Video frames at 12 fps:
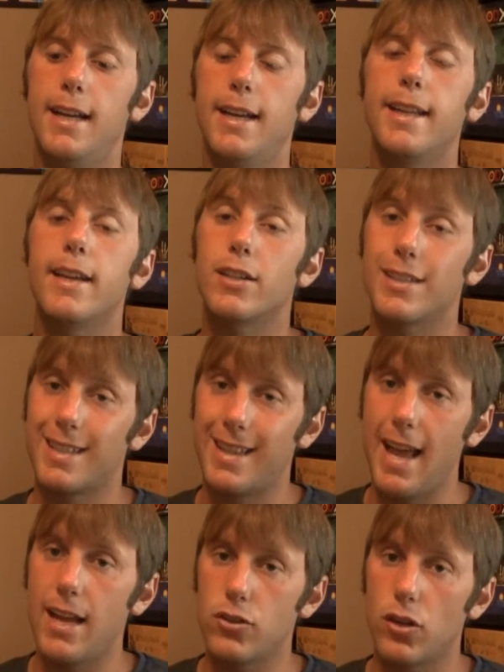there's
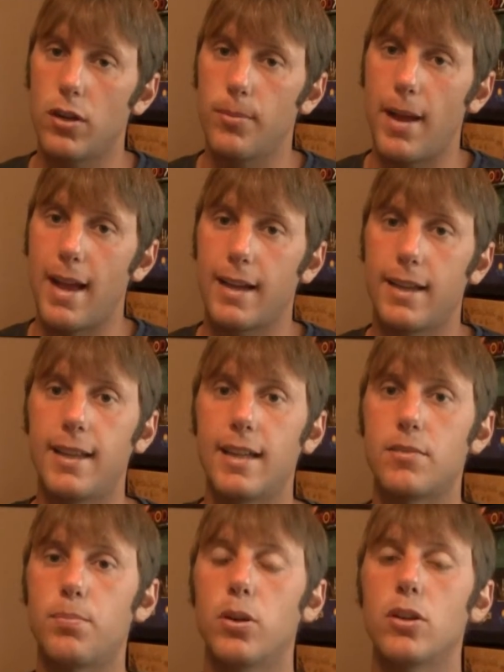that drawback.
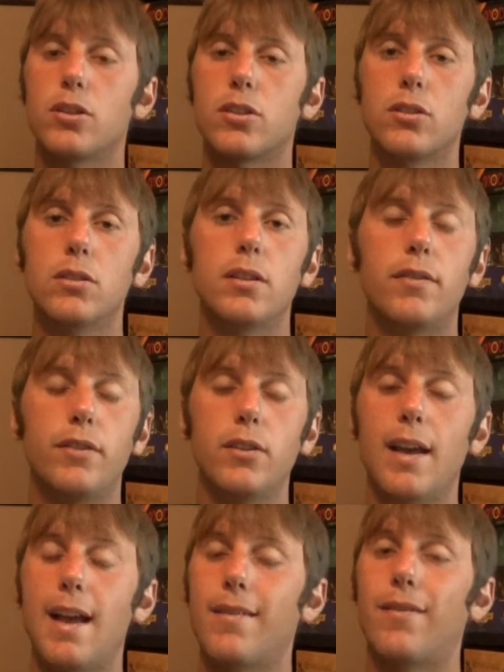That's personal. If you
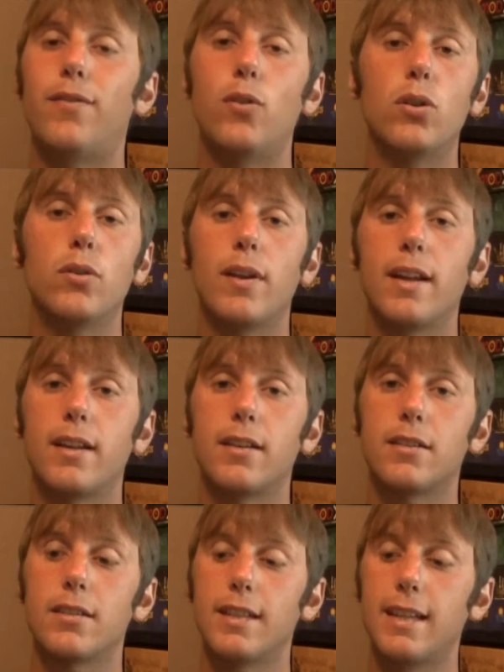have 4
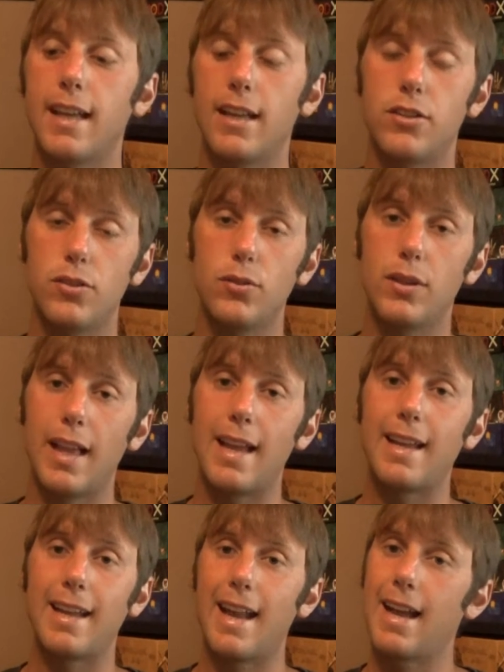regularly and you
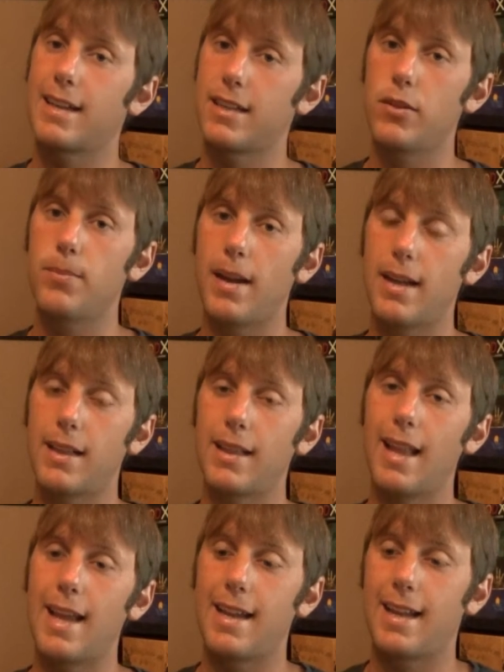you might
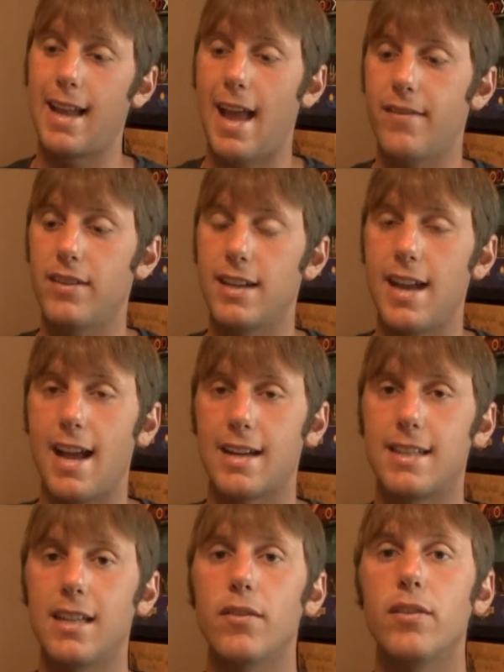like having an
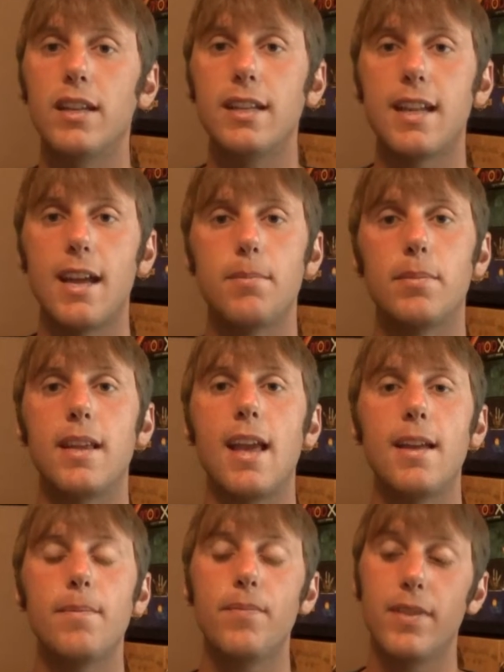activity type
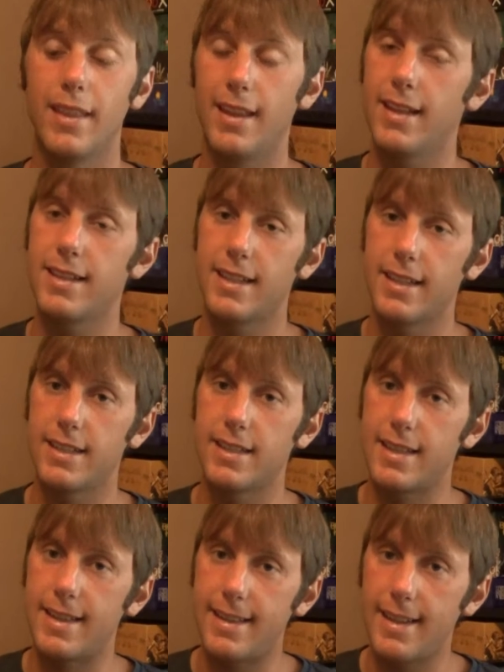game, this is
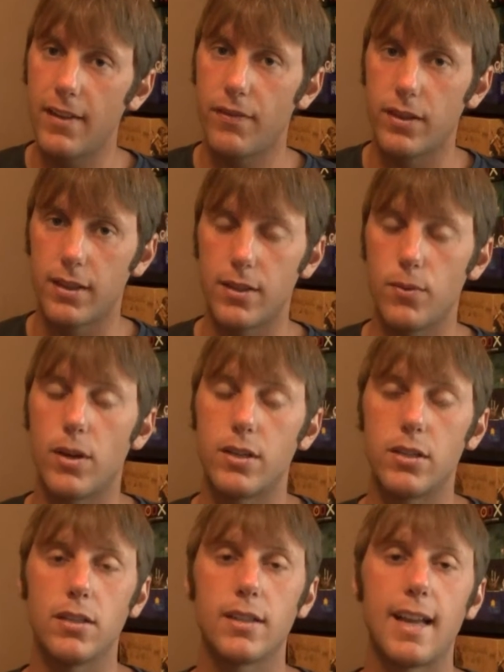definitely one
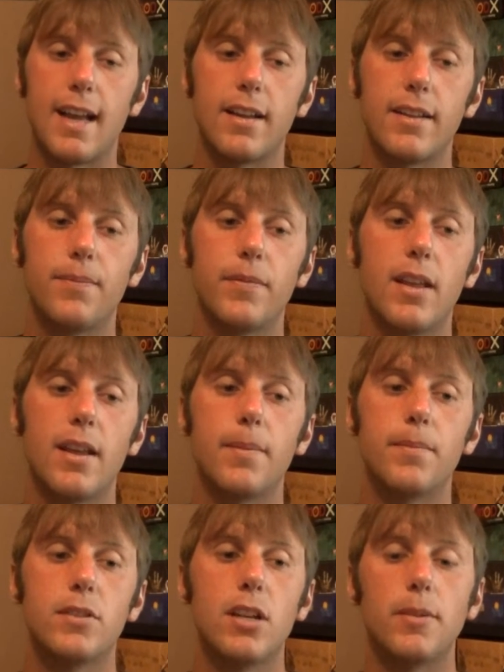to look at.
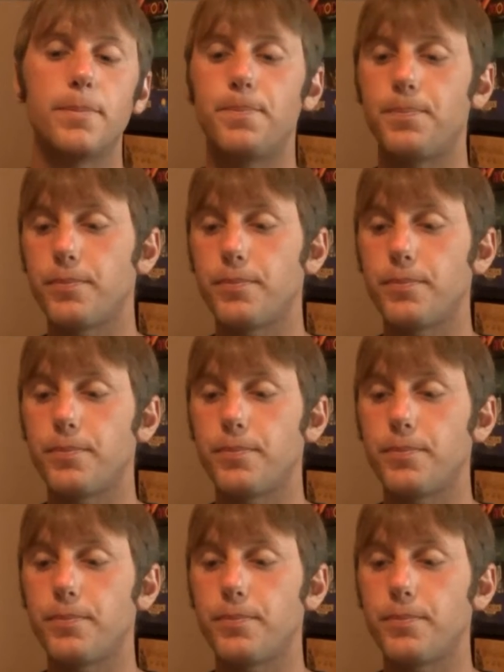So